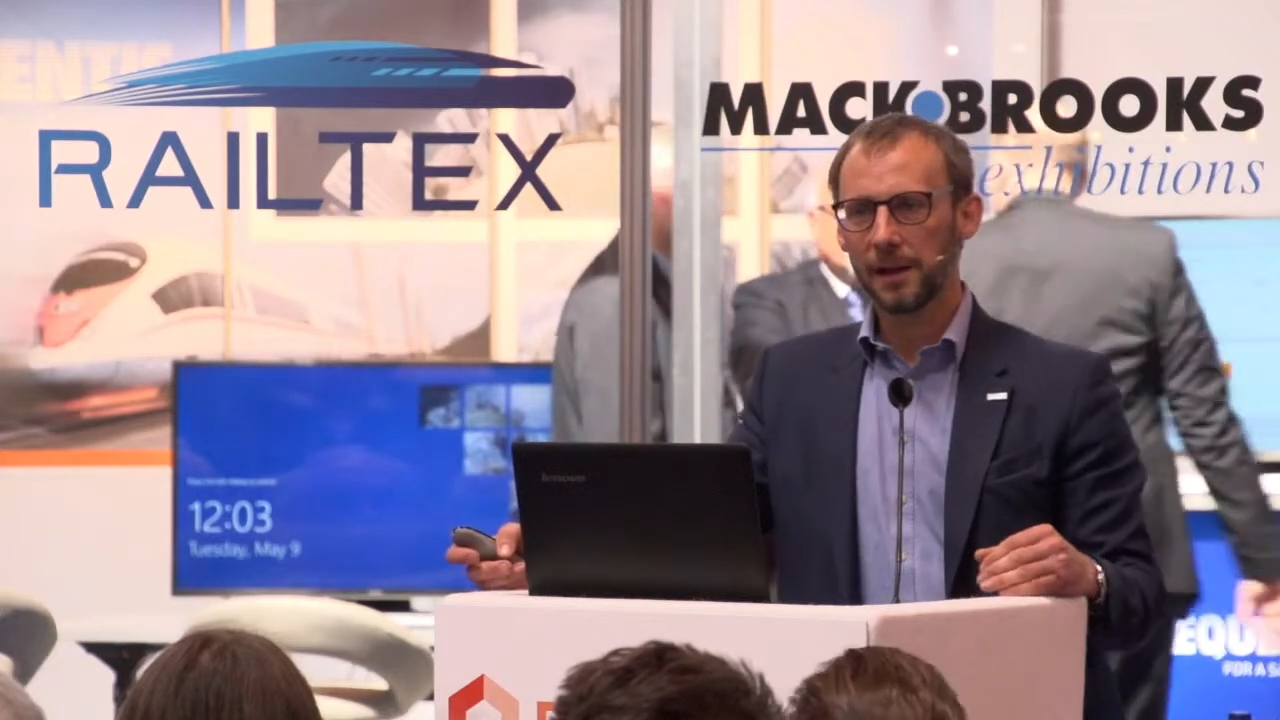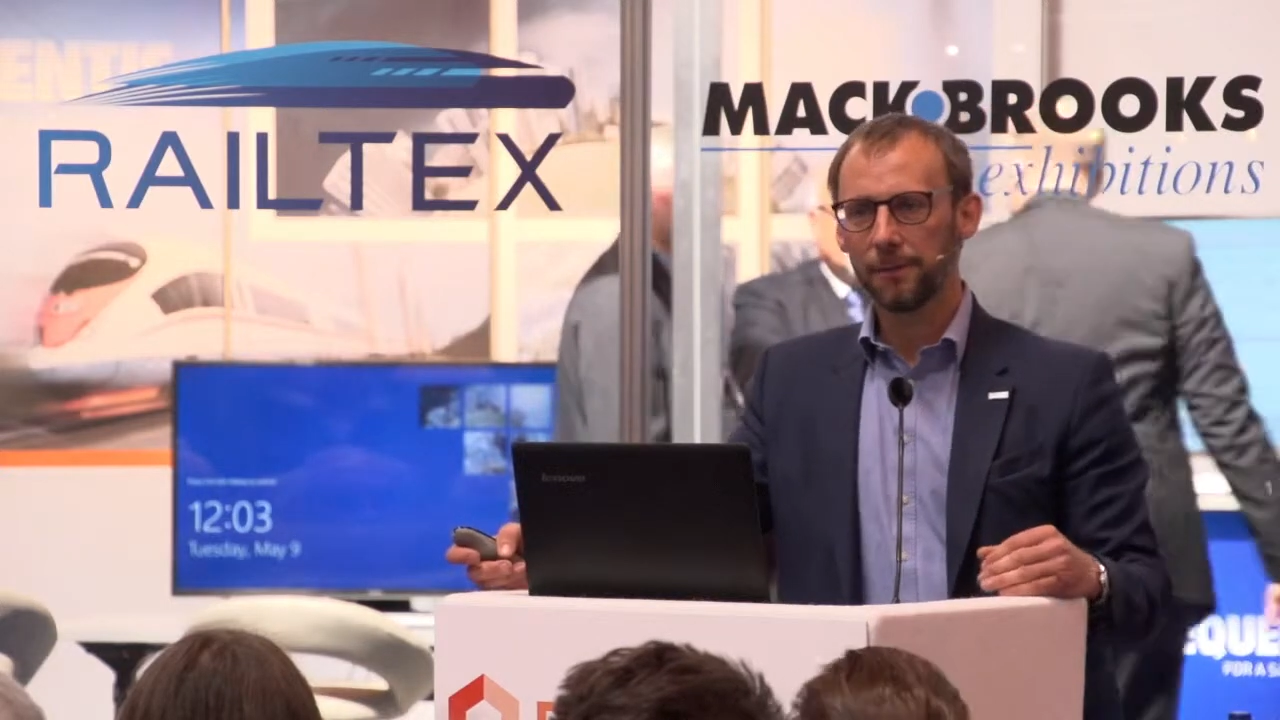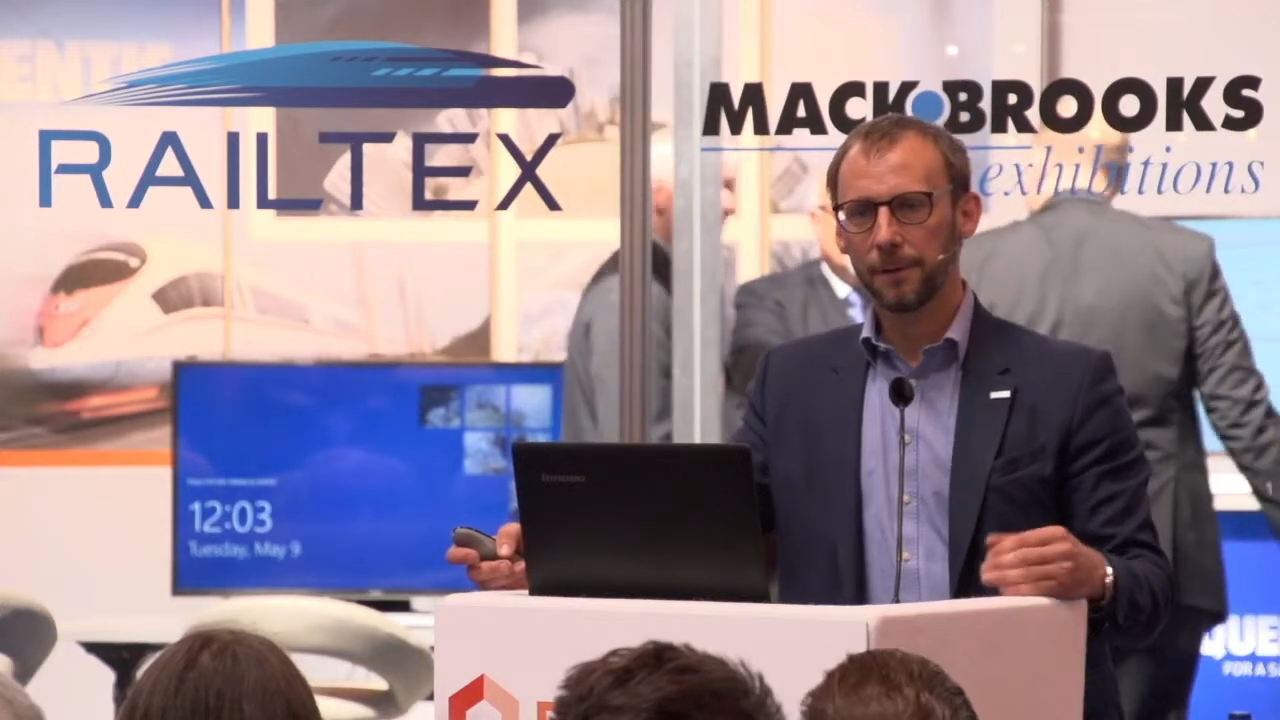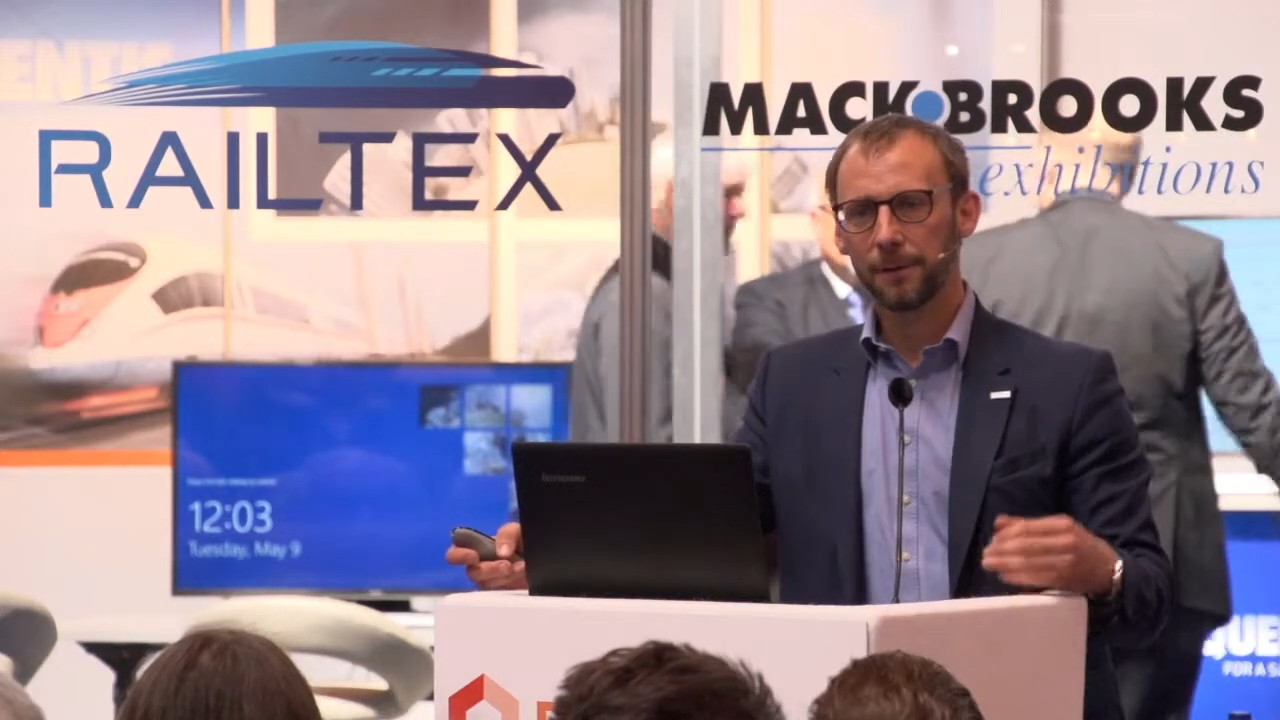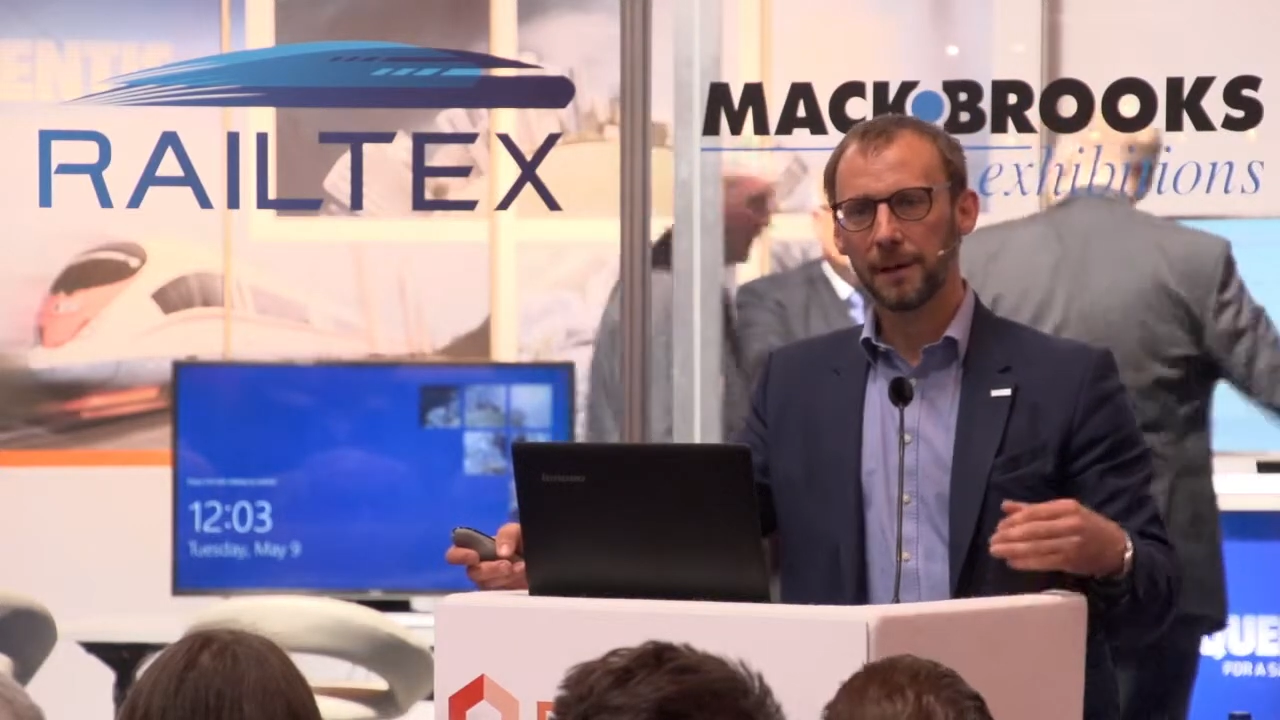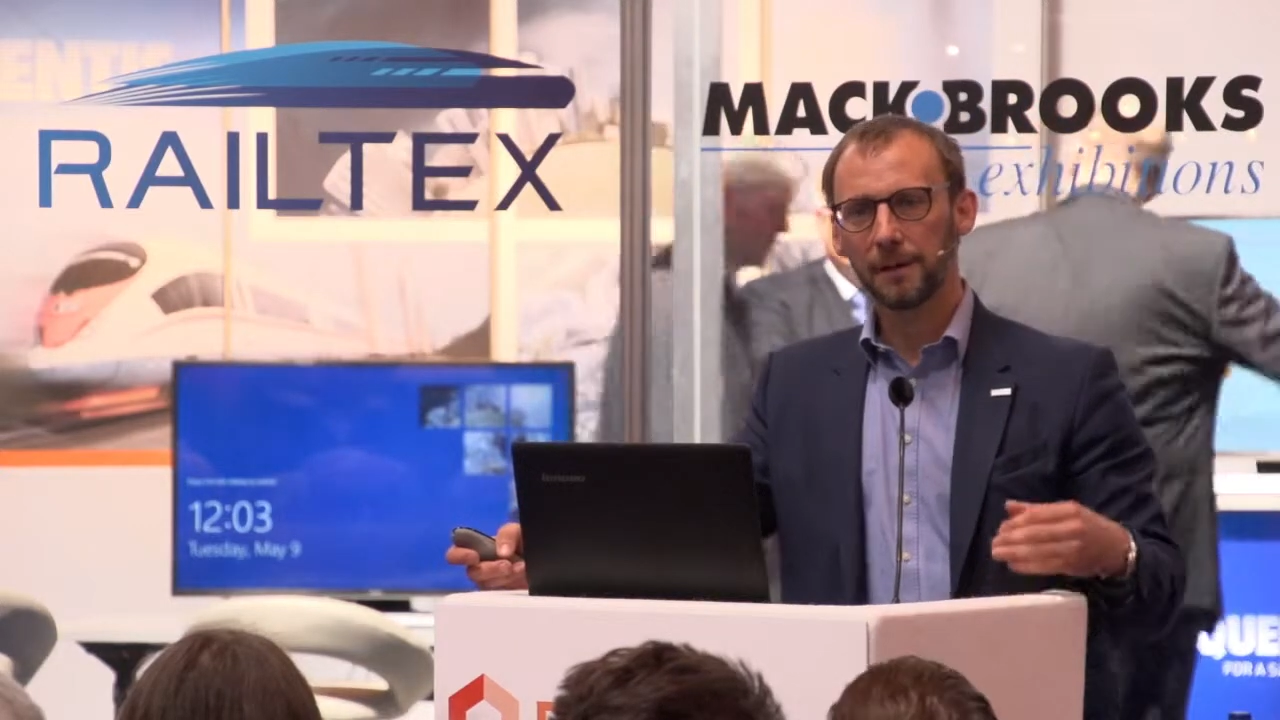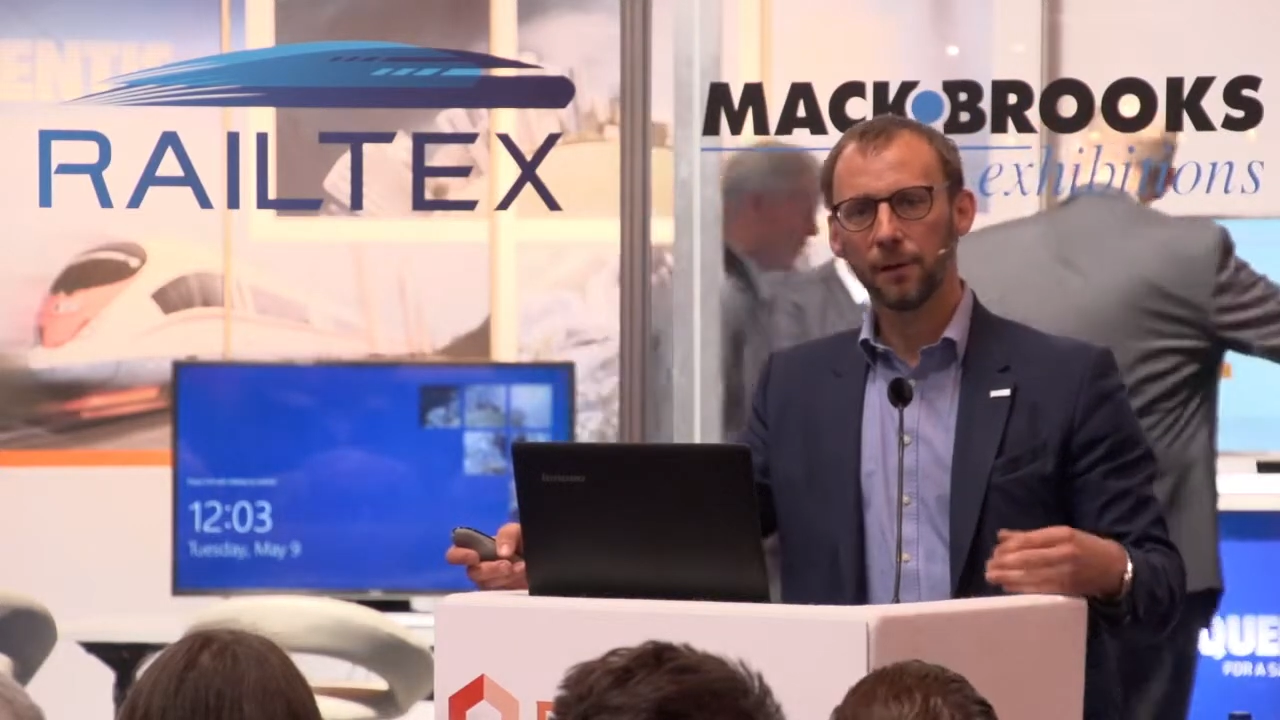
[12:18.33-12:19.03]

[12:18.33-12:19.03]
everything.